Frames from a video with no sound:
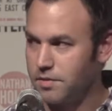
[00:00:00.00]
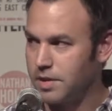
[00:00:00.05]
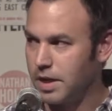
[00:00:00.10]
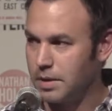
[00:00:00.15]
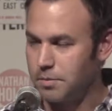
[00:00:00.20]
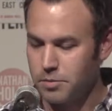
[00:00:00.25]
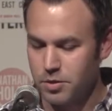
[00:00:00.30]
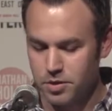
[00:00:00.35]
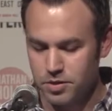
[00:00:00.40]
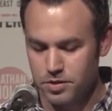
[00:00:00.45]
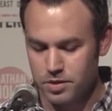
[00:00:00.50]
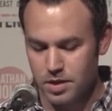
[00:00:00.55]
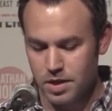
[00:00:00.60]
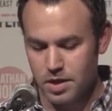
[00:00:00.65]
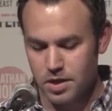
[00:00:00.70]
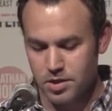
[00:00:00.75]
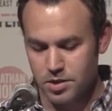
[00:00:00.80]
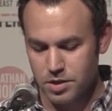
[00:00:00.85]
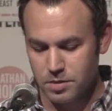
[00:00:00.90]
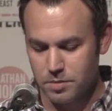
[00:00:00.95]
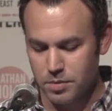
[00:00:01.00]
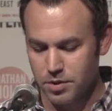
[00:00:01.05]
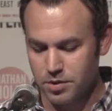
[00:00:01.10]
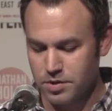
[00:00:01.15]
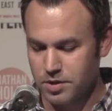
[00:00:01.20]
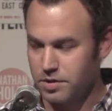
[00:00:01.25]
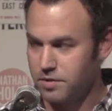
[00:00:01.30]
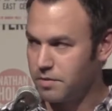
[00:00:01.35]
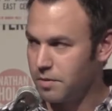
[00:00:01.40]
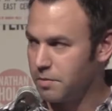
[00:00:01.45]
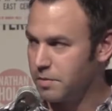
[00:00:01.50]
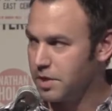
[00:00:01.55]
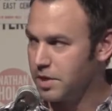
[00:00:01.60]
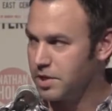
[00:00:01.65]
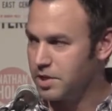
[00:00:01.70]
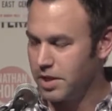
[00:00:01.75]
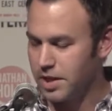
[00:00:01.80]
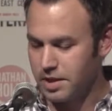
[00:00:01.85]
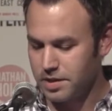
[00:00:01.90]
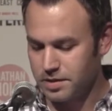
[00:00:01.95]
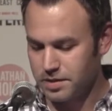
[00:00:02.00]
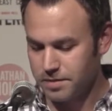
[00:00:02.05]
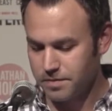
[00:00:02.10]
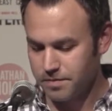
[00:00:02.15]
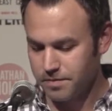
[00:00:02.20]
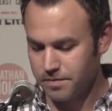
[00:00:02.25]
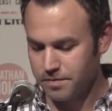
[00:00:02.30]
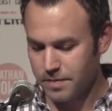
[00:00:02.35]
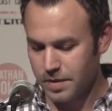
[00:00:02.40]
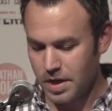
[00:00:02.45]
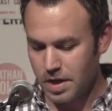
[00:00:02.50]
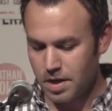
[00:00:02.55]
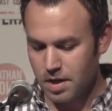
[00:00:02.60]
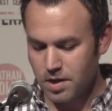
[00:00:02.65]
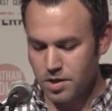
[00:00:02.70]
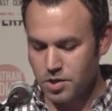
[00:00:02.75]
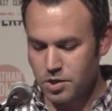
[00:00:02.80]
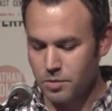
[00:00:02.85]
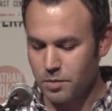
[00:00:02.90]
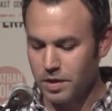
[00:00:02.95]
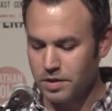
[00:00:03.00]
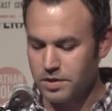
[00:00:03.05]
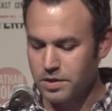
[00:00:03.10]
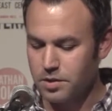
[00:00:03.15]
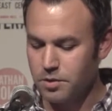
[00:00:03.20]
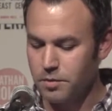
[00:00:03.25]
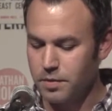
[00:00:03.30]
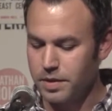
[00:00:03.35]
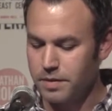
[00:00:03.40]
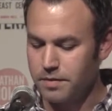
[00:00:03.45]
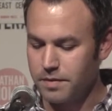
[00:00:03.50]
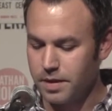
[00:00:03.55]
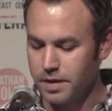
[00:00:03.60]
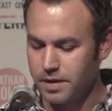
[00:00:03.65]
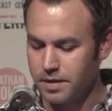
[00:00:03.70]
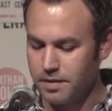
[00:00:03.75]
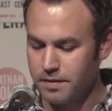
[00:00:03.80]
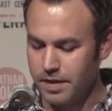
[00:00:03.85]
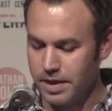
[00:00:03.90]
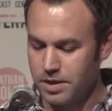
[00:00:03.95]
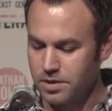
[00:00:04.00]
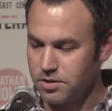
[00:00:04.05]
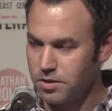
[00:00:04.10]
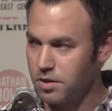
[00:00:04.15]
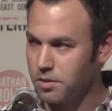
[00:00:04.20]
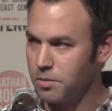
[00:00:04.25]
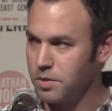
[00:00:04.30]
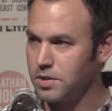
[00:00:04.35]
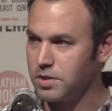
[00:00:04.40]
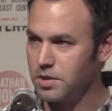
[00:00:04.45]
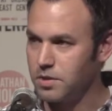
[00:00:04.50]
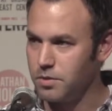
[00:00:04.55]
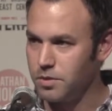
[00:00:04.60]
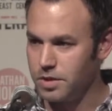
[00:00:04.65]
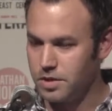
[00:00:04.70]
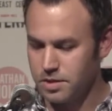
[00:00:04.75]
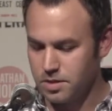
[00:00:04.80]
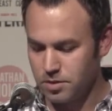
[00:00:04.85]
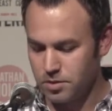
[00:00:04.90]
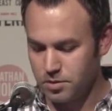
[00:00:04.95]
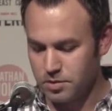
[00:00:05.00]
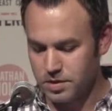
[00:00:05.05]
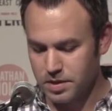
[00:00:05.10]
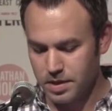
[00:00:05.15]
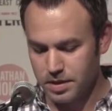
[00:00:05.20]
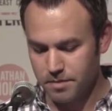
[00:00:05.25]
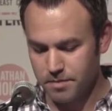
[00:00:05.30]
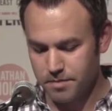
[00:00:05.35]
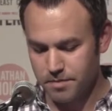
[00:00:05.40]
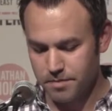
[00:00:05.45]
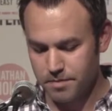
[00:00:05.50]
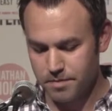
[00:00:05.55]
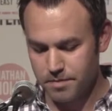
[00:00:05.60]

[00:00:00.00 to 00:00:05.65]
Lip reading: of diapers she'd purchased from BJ's. She wanted a refund if Angela wasn't going to use them.